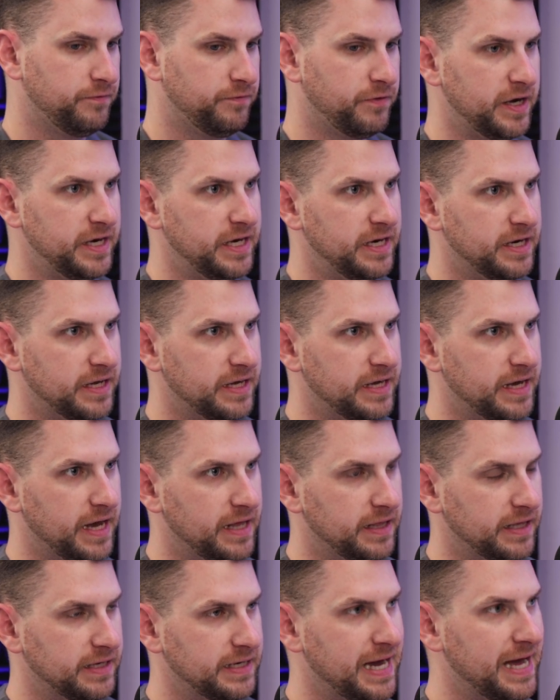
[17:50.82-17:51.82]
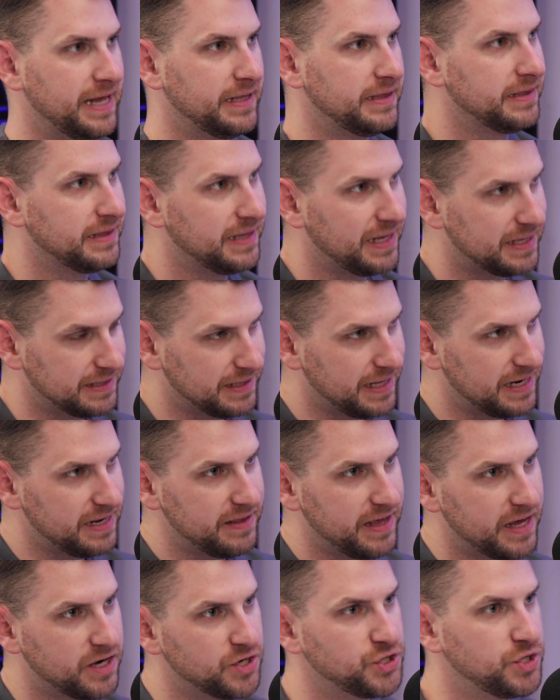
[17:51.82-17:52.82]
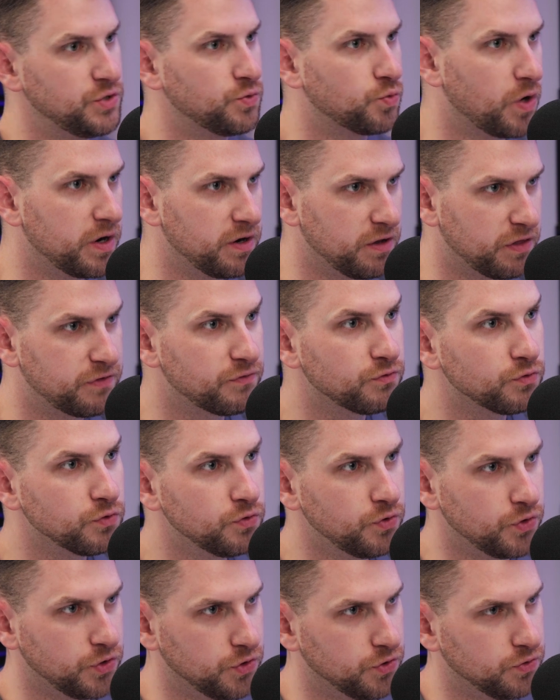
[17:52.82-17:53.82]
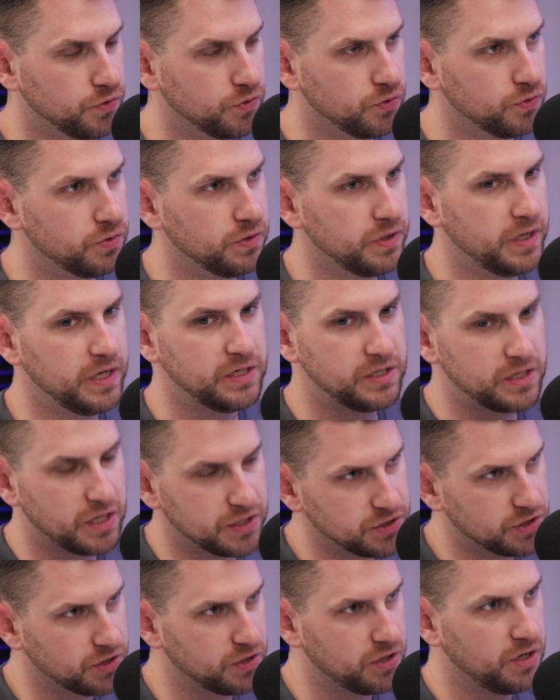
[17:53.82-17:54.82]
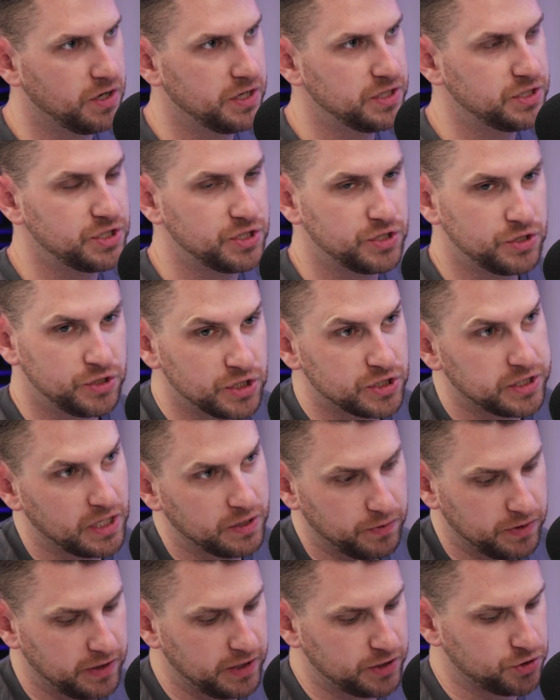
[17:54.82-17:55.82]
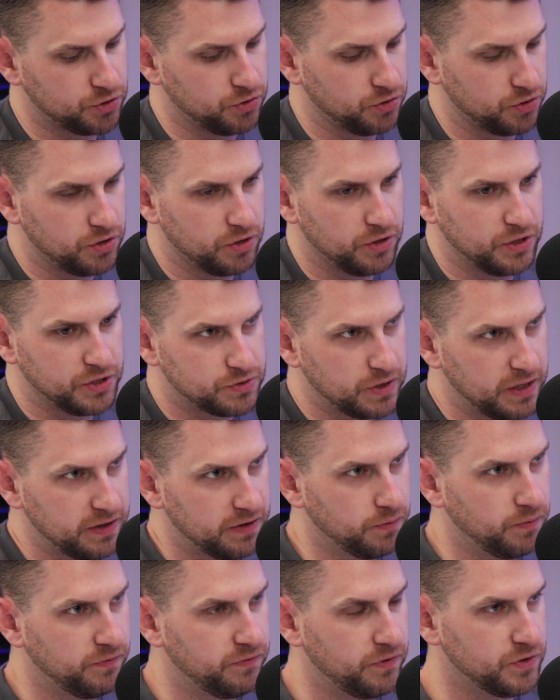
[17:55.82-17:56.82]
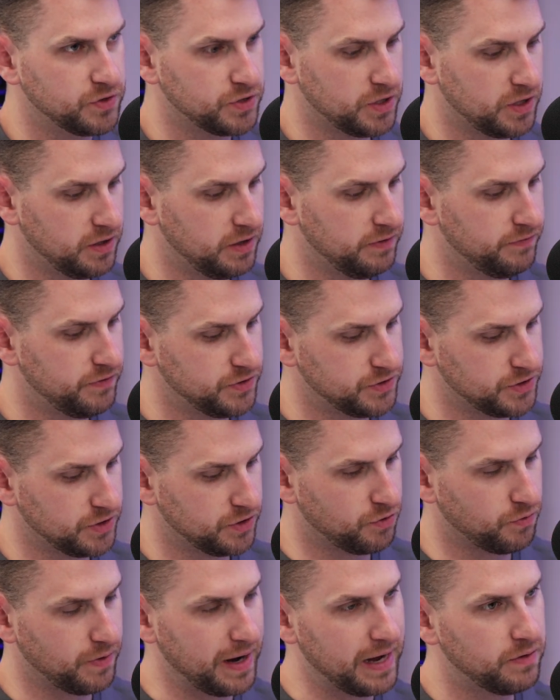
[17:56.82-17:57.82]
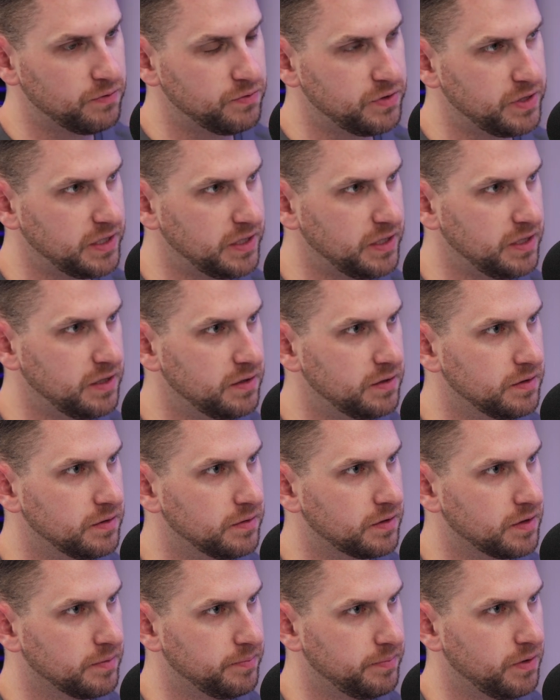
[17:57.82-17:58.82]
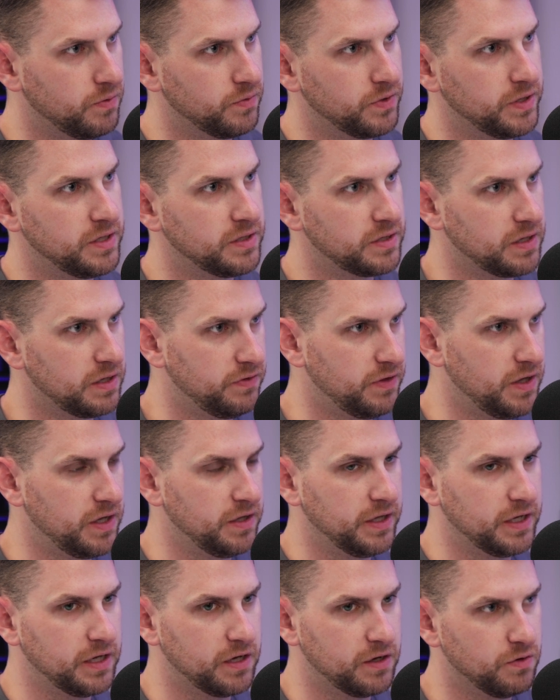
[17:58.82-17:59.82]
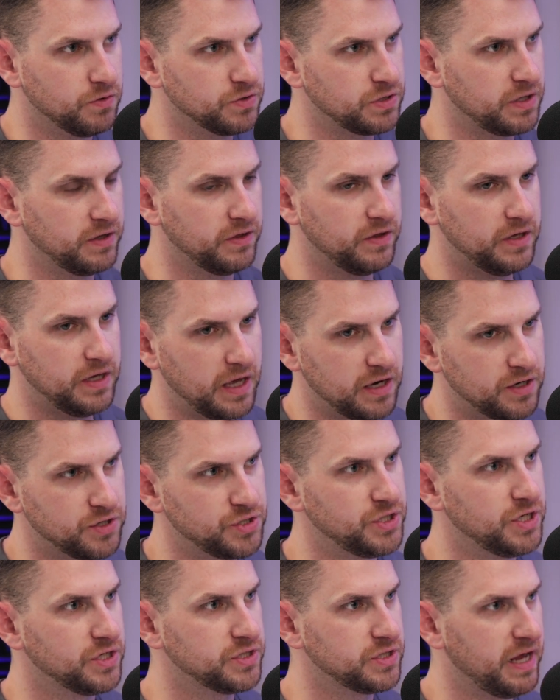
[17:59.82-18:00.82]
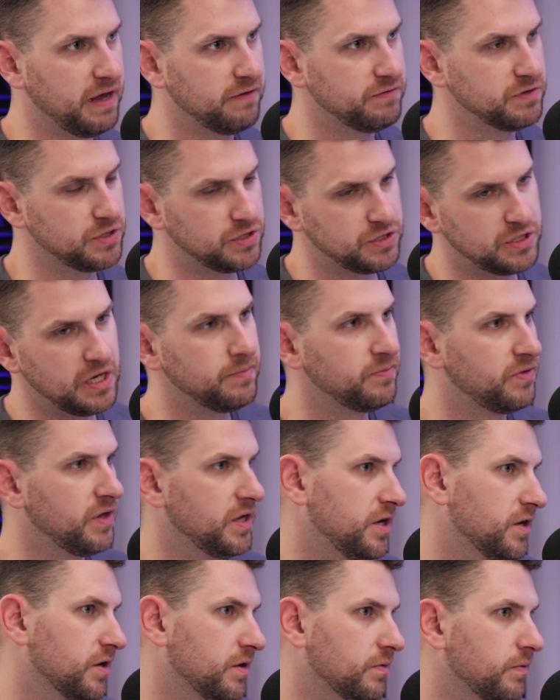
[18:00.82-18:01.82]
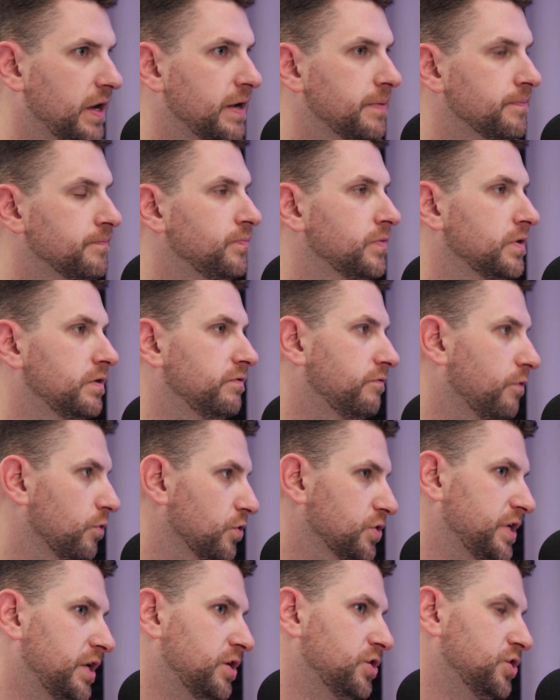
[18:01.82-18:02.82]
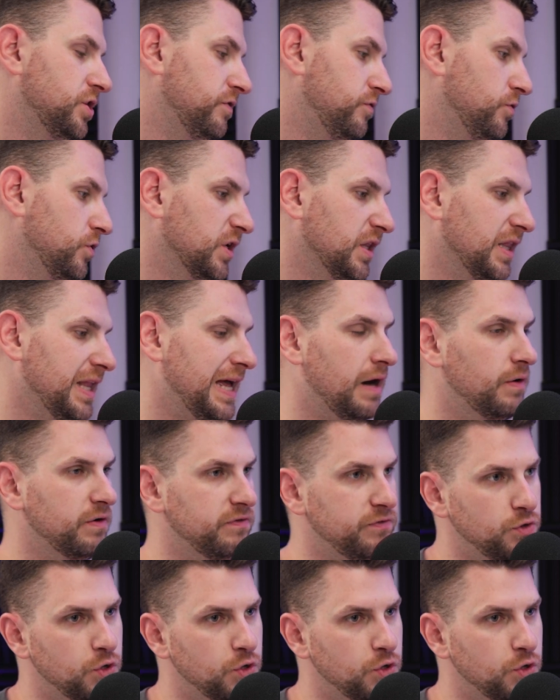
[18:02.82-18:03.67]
fighting again, like not like letting the energy run through you. Yes. It doesn't cause, it's just like with electrical currents, right? If there's a grounding component and then like it goes out, like the energy doesn't have it. Same thing here, right? Yeah. Force energy, if you can allow it,